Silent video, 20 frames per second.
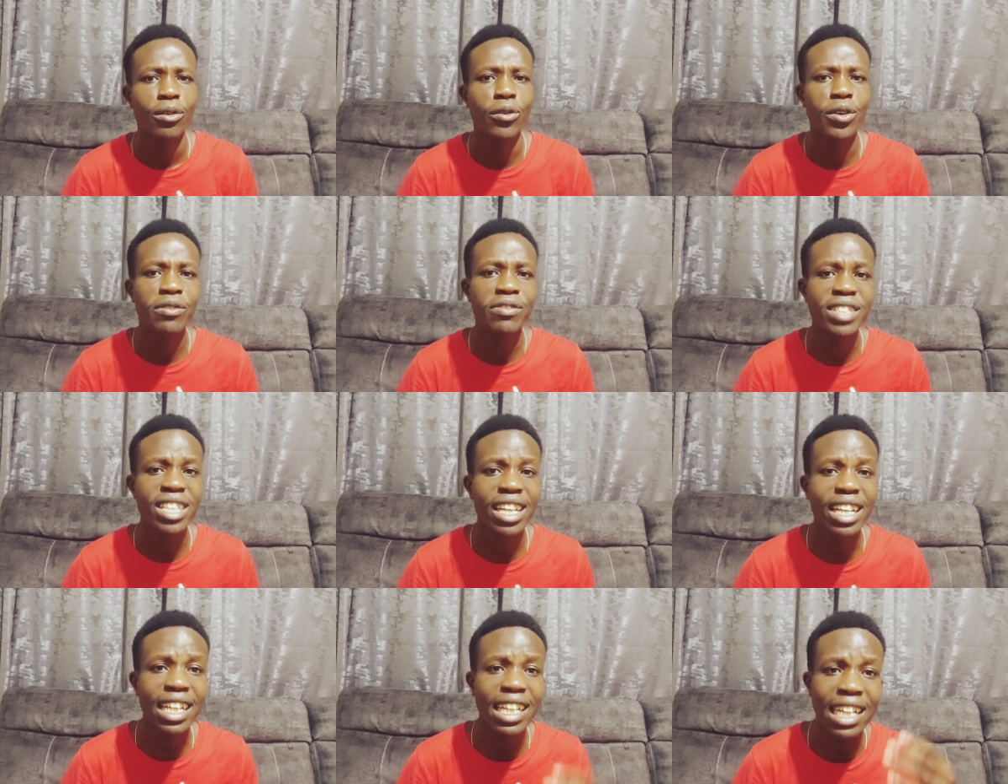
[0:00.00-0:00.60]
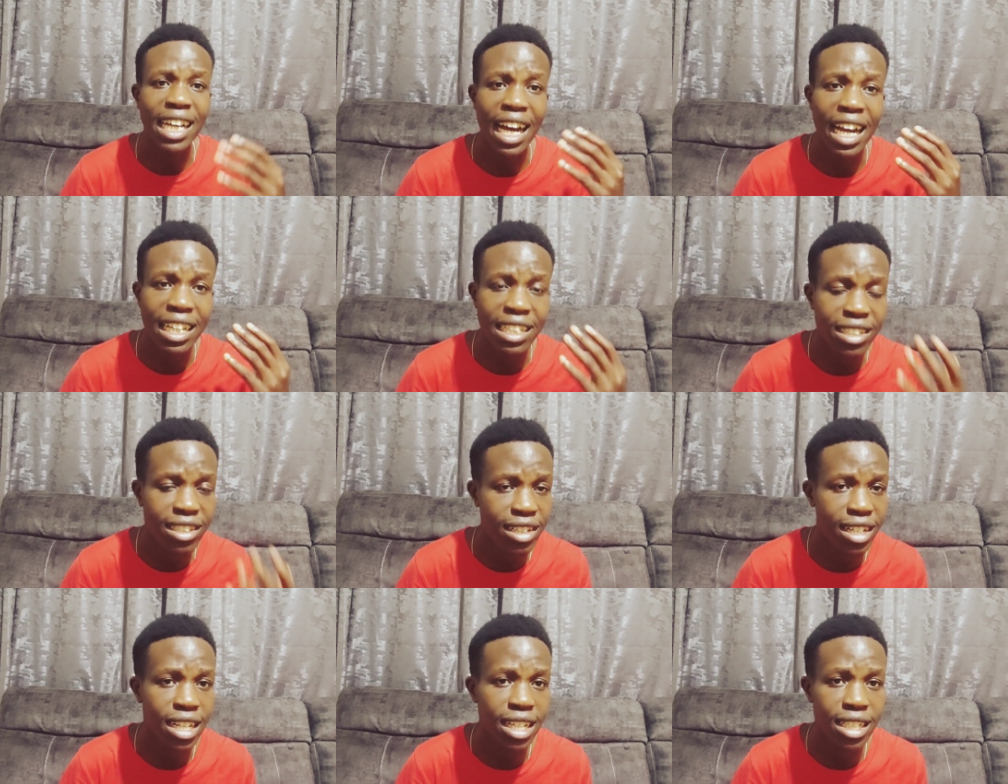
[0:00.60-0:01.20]
we've seen
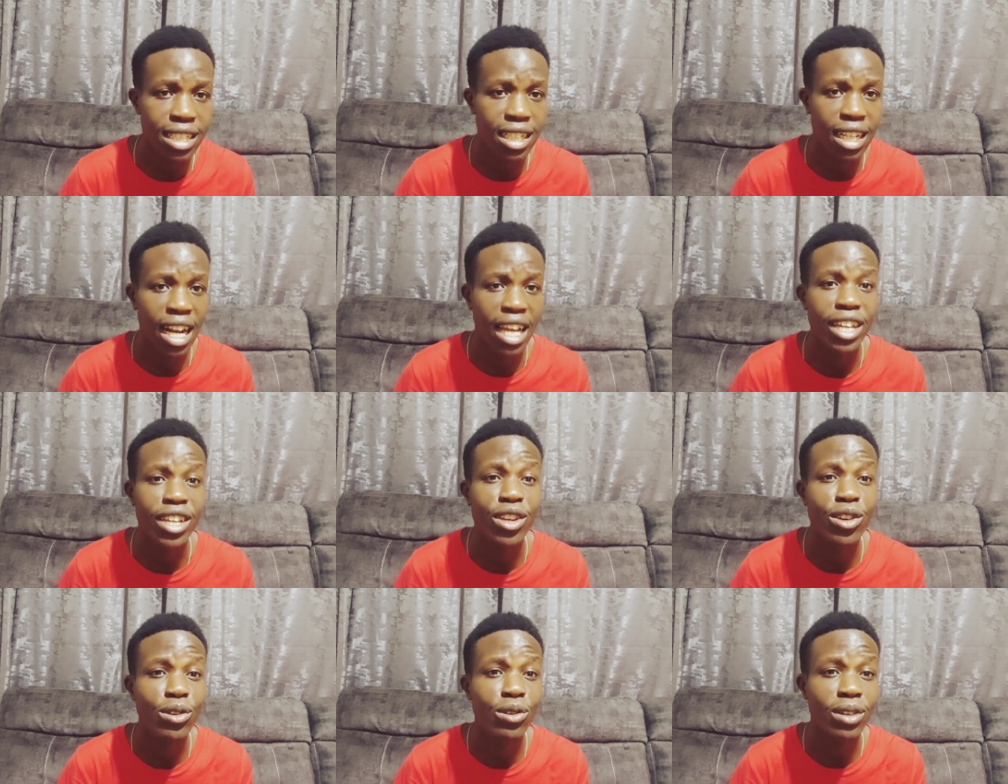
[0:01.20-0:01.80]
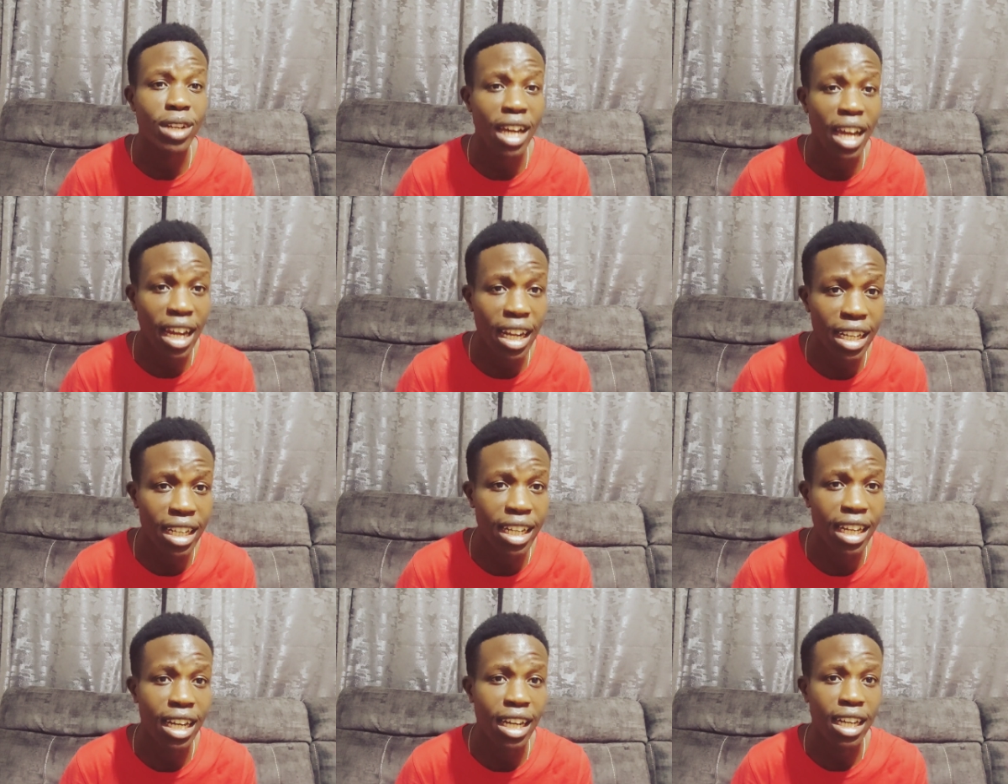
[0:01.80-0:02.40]
countries like
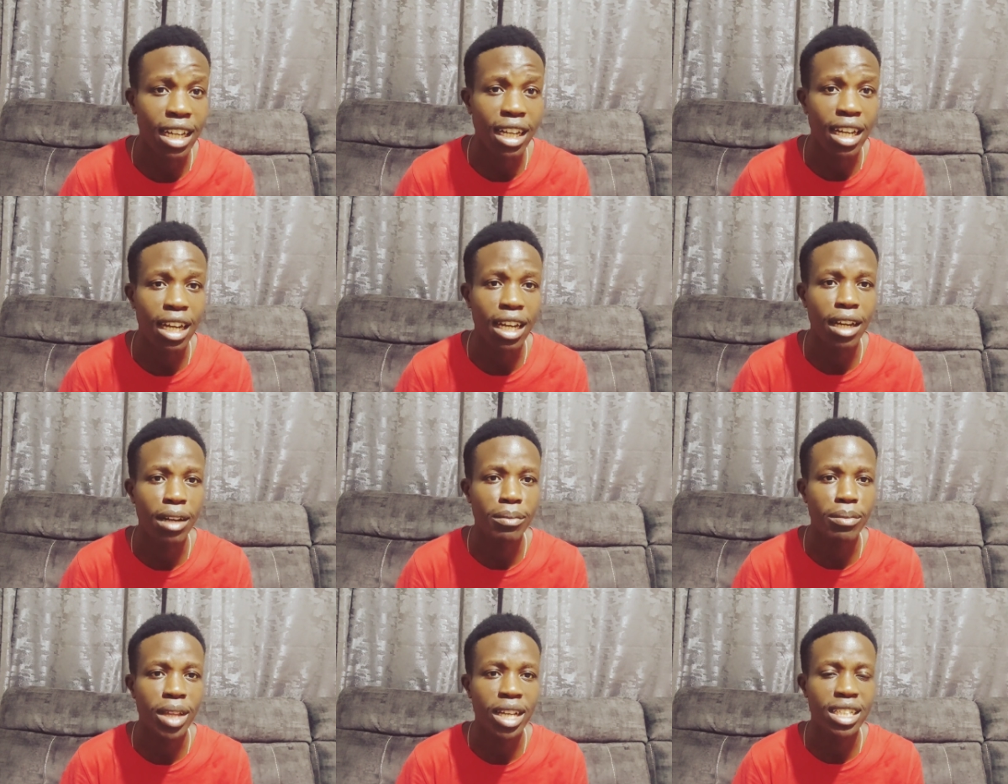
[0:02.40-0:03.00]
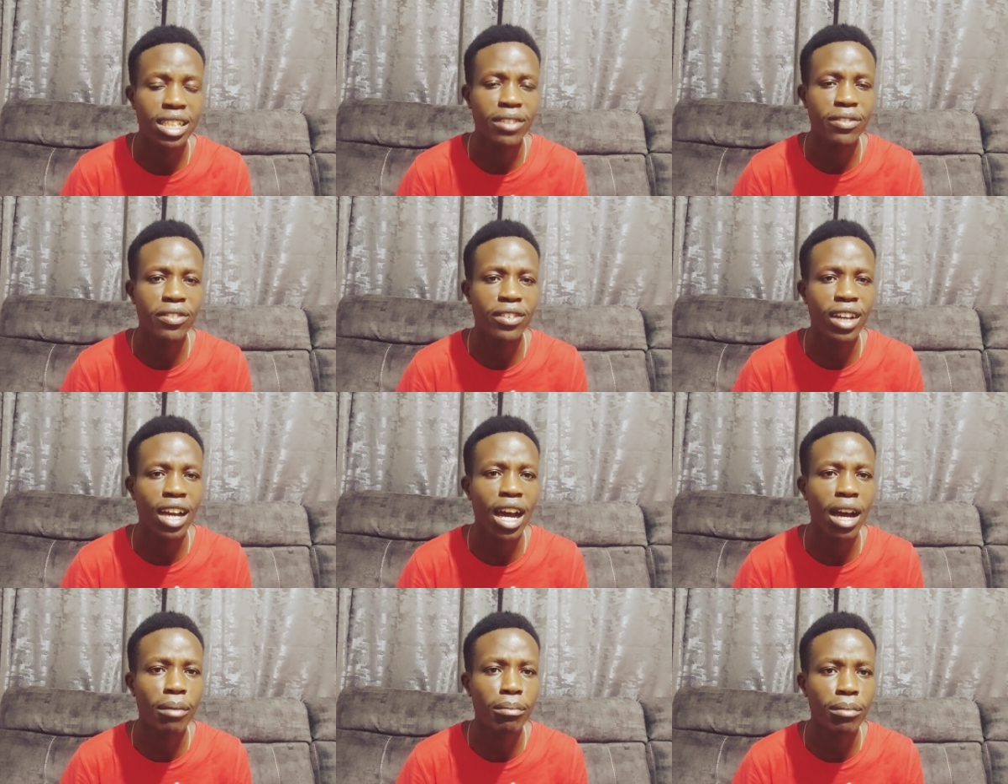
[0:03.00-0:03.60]
Uganda um, that have
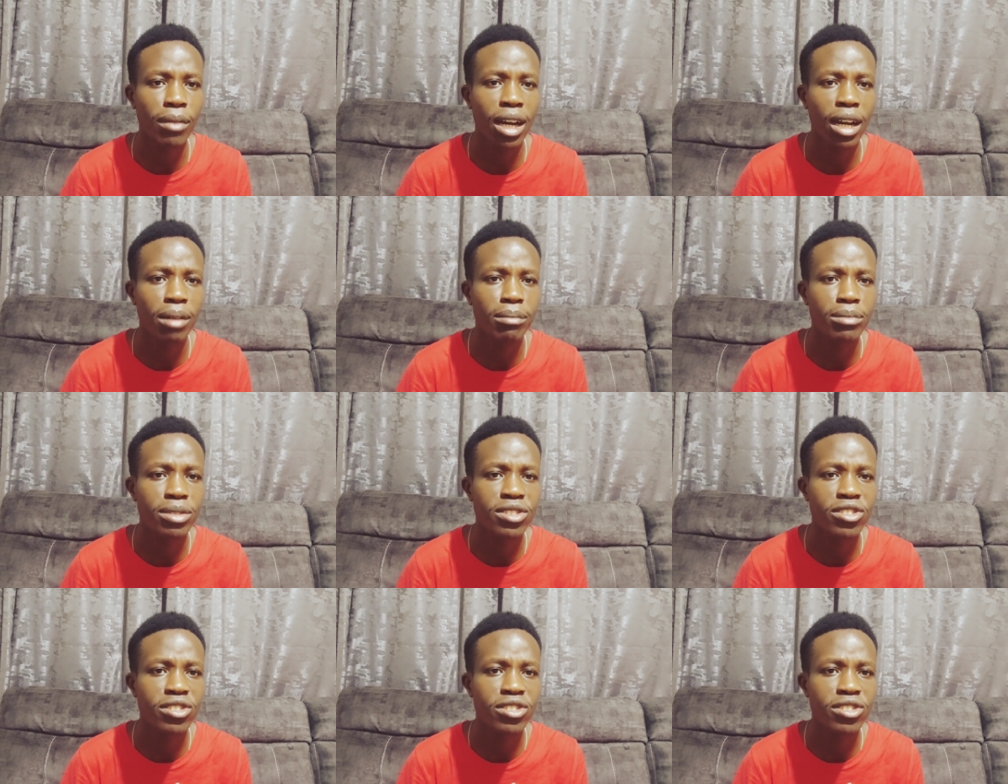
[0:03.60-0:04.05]
come um,